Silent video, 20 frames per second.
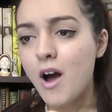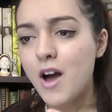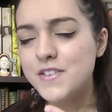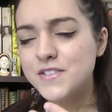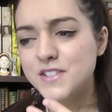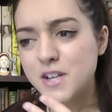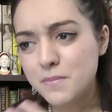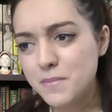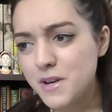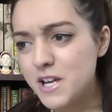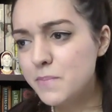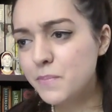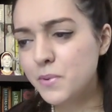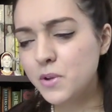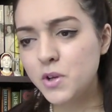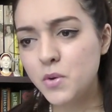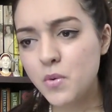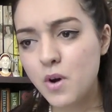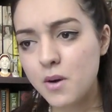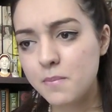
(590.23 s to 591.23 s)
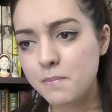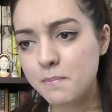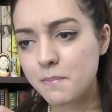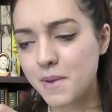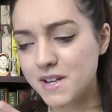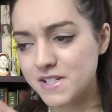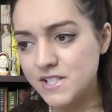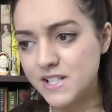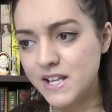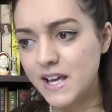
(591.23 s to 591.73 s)
Some people who aren't
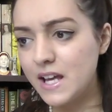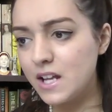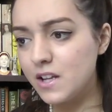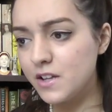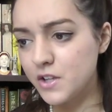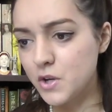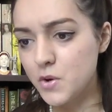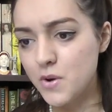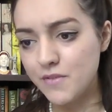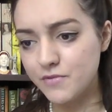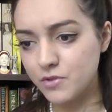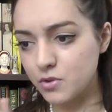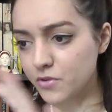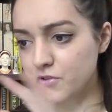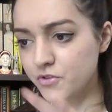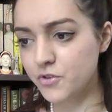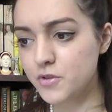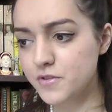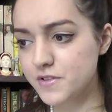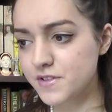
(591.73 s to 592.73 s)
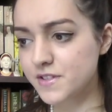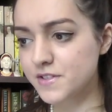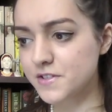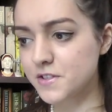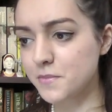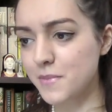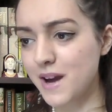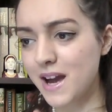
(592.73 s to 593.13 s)
mentally ill and who haven't gone through the system